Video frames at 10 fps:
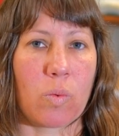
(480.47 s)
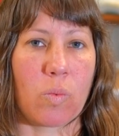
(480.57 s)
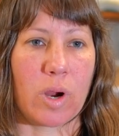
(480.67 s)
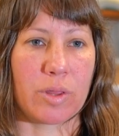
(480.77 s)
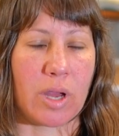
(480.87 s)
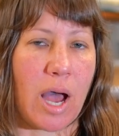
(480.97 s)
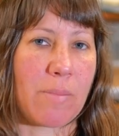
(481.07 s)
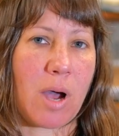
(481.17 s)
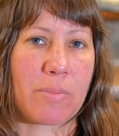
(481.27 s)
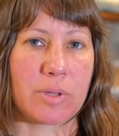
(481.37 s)
where the
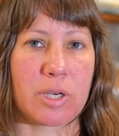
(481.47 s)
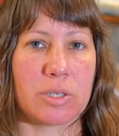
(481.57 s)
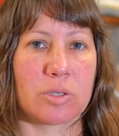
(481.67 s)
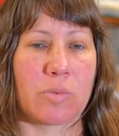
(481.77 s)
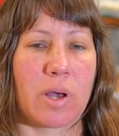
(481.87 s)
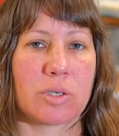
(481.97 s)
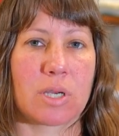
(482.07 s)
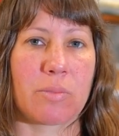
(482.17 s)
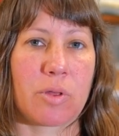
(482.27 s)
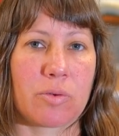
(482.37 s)
high populations of whales are
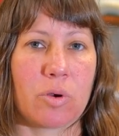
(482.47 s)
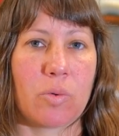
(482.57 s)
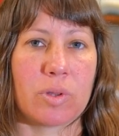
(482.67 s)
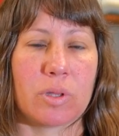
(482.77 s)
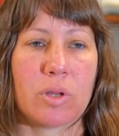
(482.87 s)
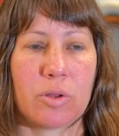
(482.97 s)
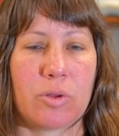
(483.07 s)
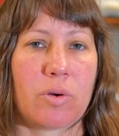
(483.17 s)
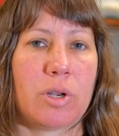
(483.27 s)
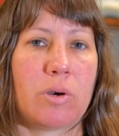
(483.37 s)
coming through when
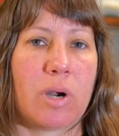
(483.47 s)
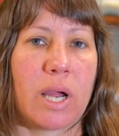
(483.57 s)
they're under